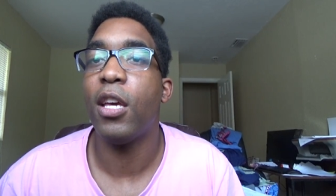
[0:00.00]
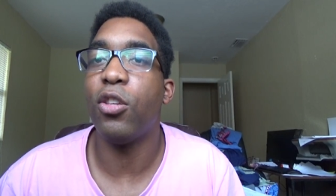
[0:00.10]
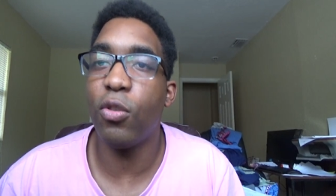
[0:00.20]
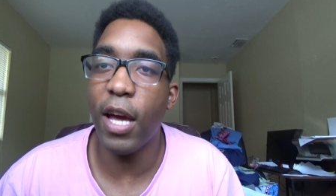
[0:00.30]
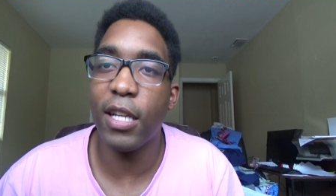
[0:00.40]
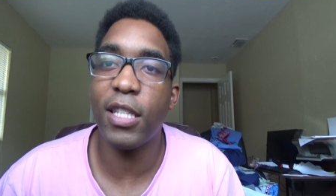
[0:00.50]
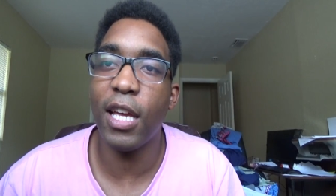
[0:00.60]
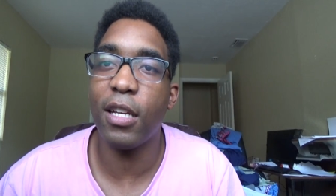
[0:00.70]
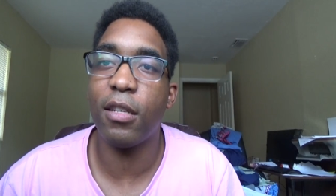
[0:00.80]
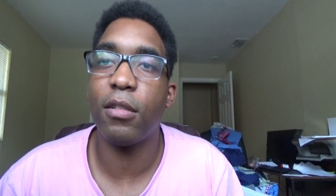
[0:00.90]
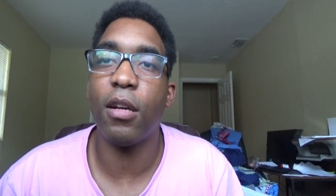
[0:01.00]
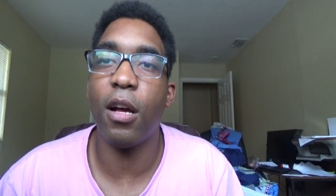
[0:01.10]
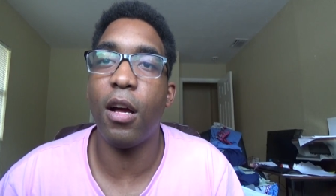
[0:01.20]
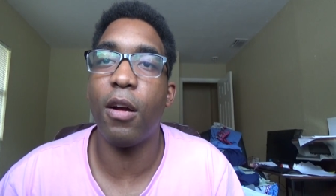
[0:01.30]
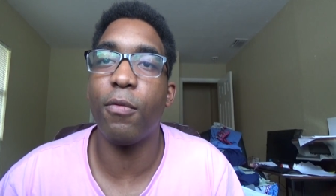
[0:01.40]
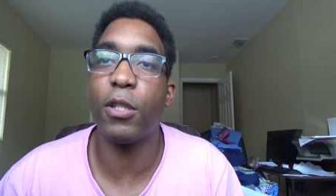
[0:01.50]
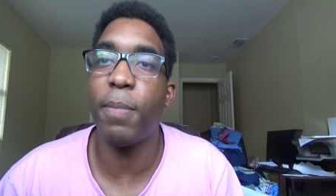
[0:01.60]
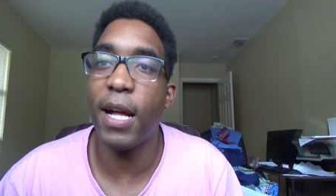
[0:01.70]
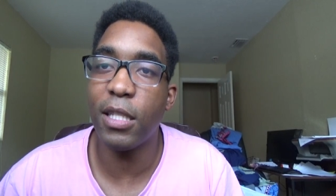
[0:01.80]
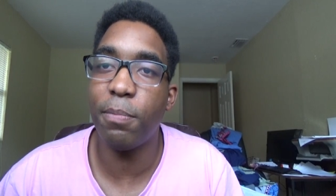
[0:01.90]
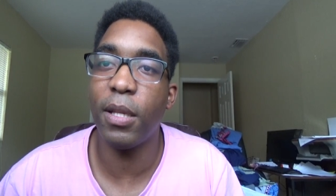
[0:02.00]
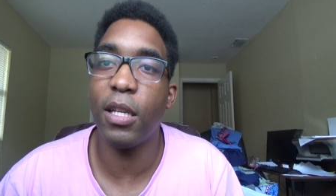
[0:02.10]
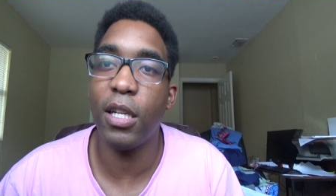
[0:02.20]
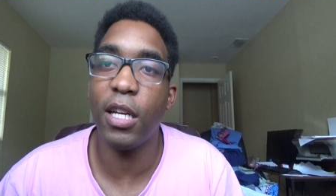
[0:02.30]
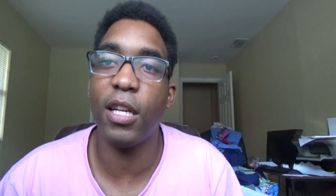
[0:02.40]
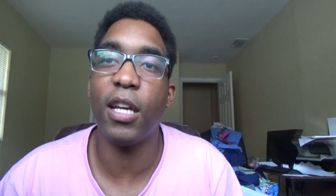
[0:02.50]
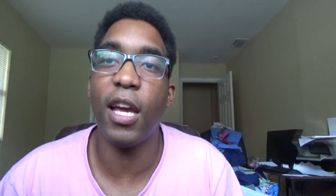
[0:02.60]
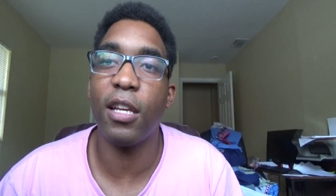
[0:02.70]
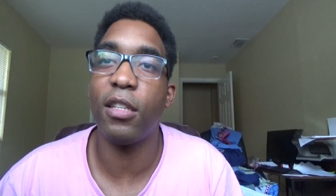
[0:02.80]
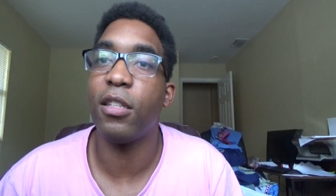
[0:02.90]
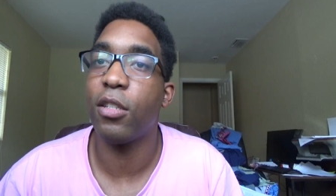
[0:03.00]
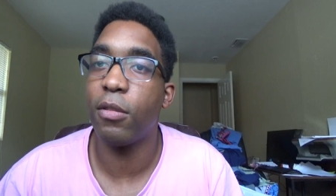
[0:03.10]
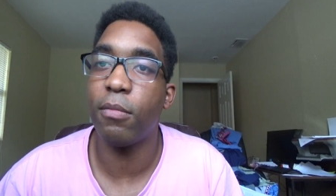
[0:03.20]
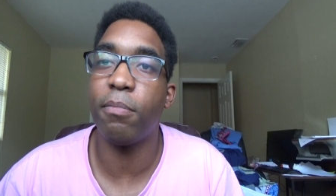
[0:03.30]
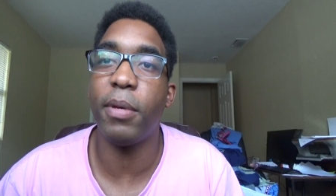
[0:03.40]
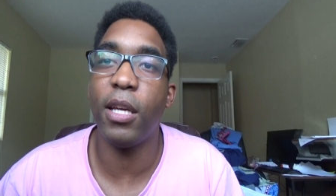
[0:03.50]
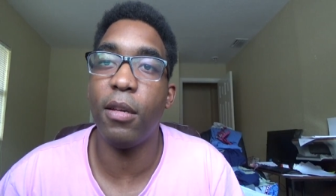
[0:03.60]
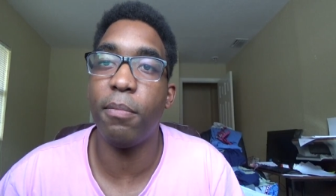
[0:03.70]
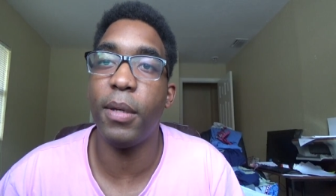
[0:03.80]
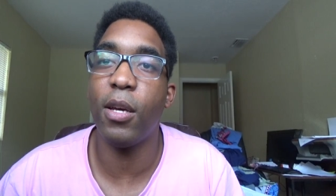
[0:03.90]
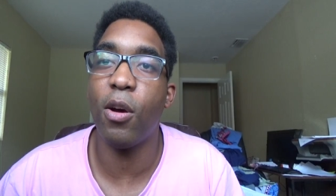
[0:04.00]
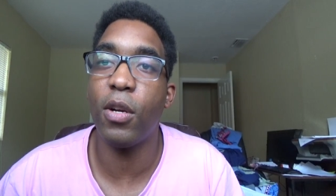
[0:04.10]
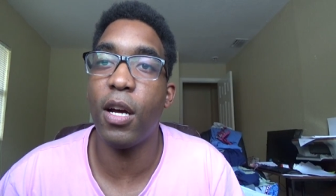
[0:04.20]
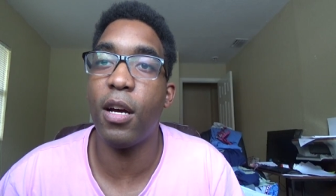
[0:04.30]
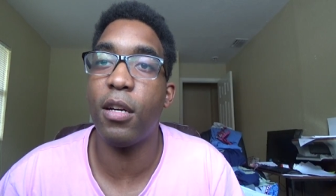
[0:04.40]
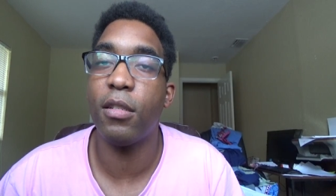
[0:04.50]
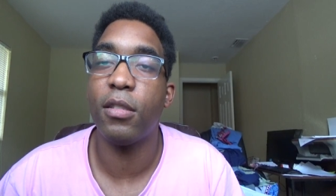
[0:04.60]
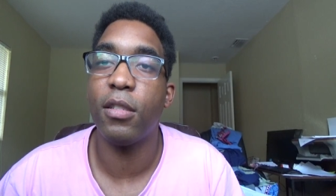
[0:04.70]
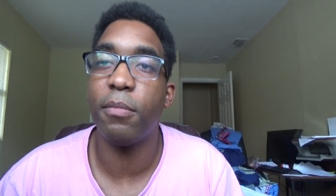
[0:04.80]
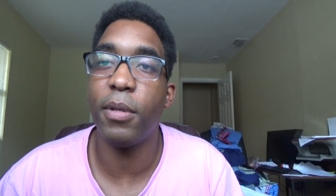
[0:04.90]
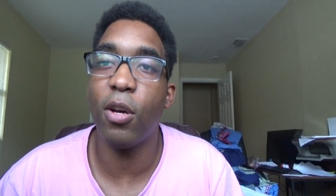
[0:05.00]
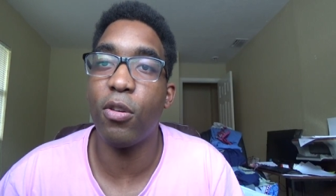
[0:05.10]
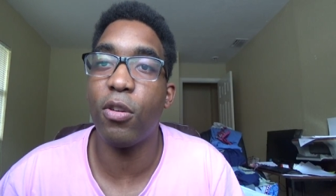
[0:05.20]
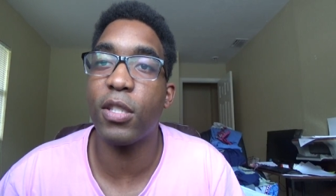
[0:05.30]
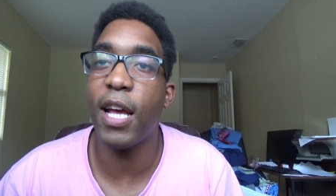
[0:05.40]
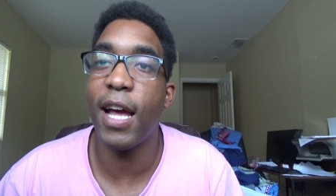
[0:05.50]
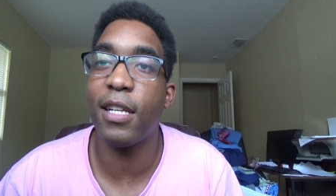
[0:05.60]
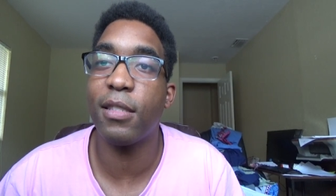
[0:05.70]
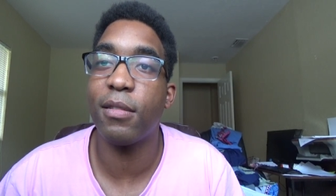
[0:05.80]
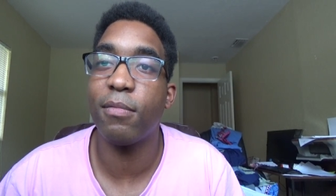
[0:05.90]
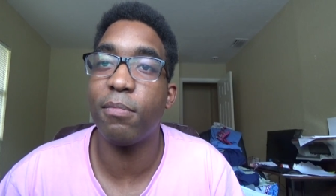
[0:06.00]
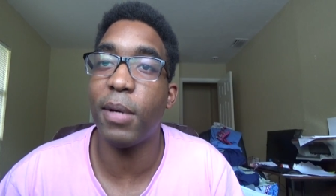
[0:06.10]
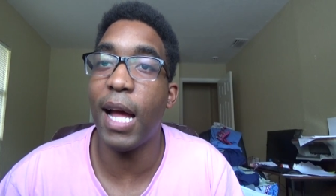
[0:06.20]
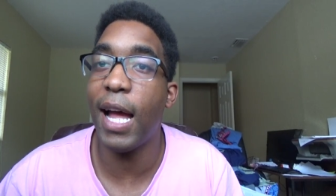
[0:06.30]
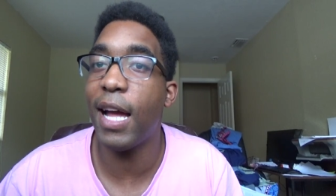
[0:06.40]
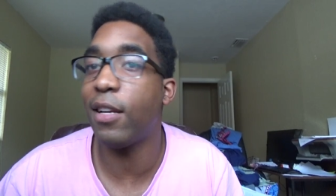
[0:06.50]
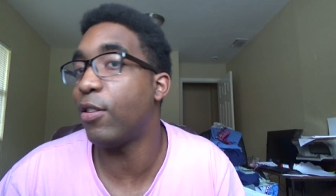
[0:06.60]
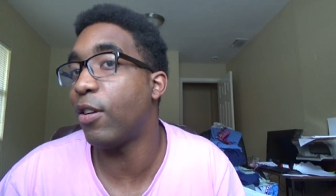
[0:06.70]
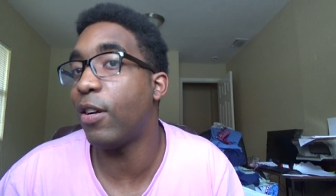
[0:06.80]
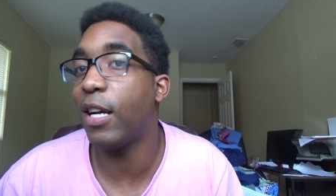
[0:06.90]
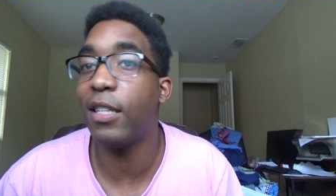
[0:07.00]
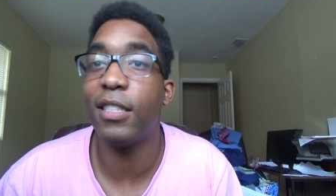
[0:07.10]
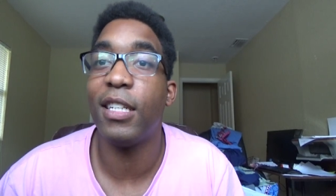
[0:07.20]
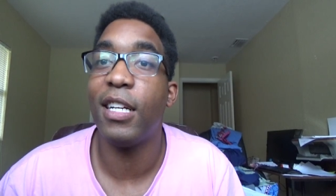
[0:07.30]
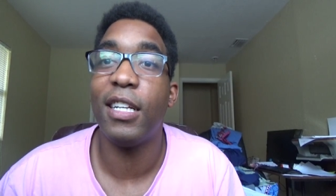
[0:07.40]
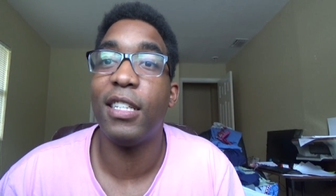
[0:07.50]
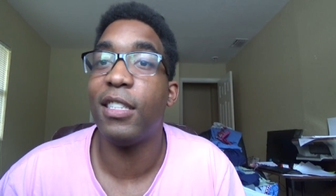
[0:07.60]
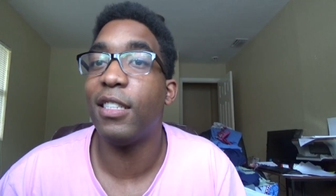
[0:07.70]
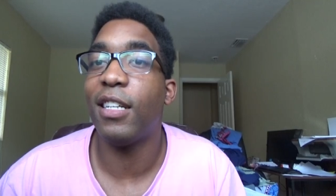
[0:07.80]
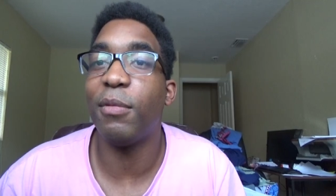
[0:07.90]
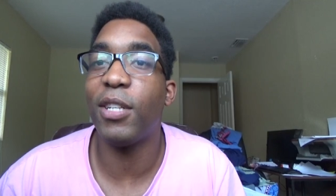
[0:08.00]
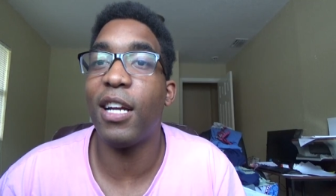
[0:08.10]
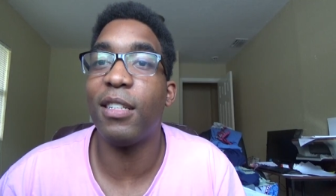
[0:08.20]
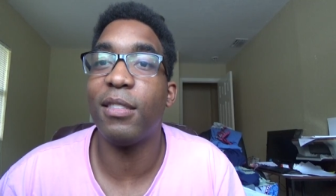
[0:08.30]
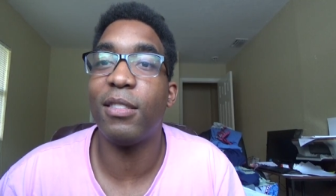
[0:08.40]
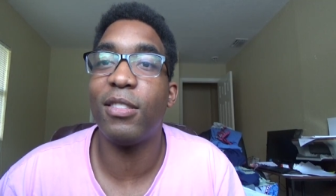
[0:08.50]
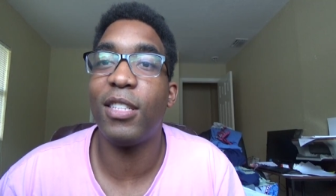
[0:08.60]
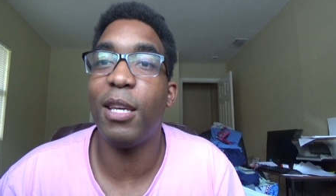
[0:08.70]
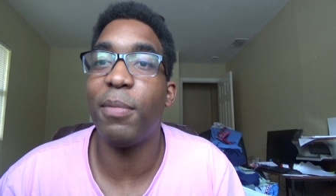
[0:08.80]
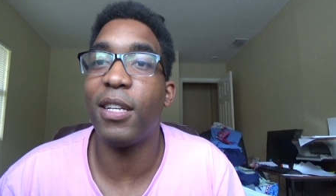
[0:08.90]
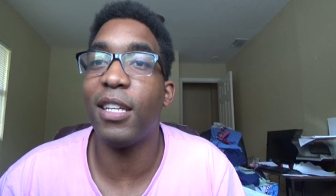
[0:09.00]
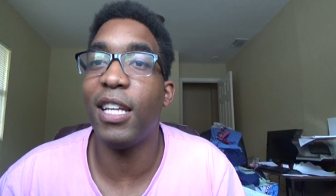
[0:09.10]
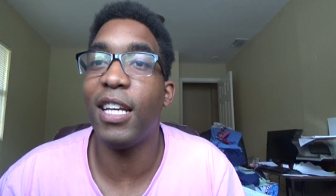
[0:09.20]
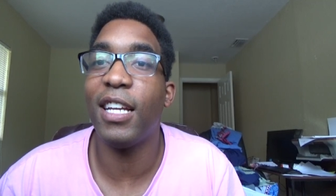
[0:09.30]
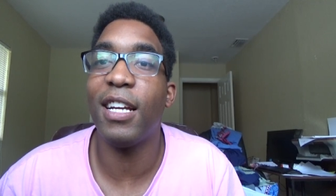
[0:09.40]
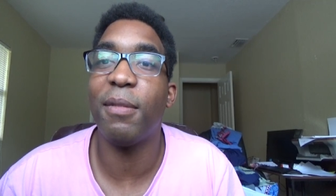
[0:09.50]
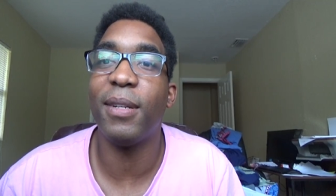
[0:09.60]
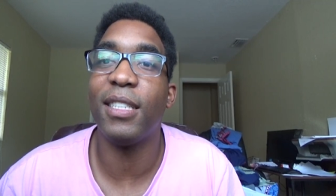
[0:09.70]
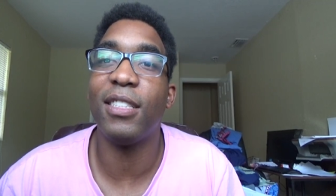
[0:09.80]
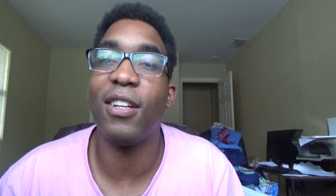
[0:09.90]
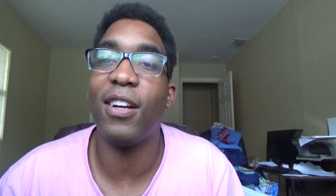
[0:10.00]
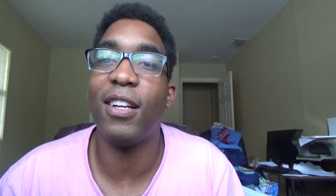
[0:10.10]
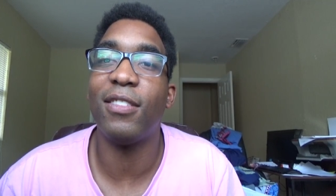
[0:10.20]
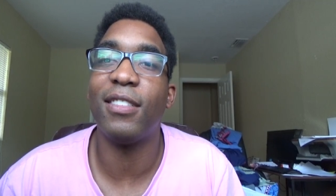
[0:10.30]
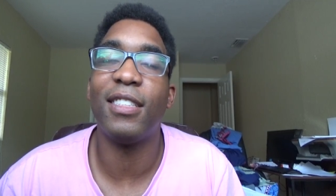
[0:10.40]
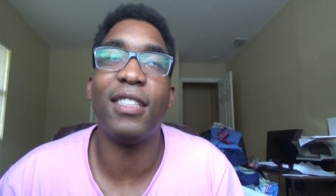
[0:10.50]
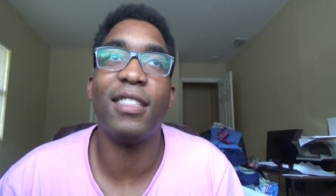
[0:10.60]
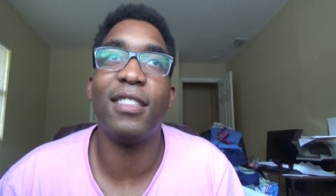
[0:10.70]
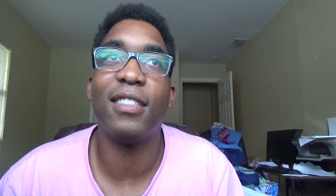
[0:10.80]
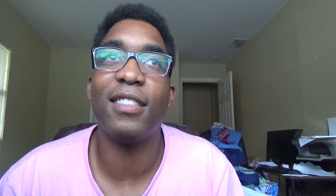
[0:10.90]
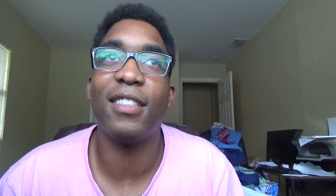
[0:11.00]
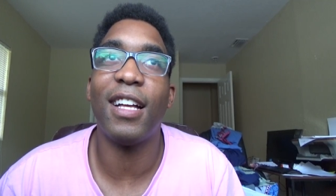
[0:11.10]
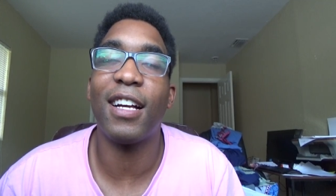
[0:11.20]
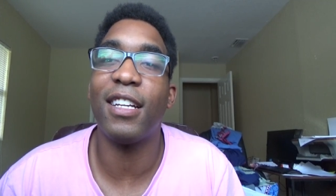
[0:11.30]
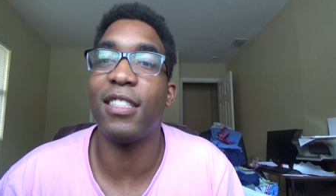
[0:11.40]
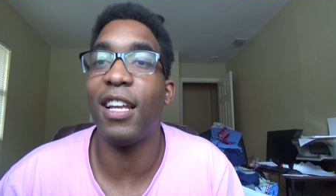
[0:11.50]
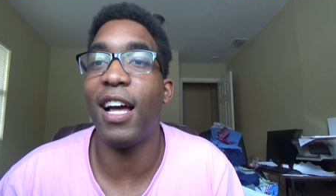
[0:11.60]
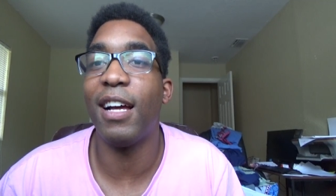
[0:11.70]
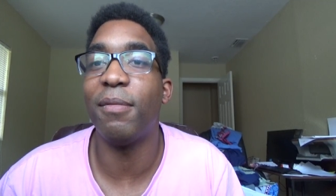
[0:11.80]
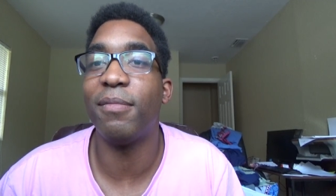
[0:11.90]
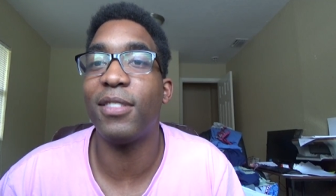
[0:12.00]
you got to take uh, responsibility and, and, be be on uh be on those guys behind. You know, uh, I'm trying to keep it clean here, but you know, I don't I cuss a lot.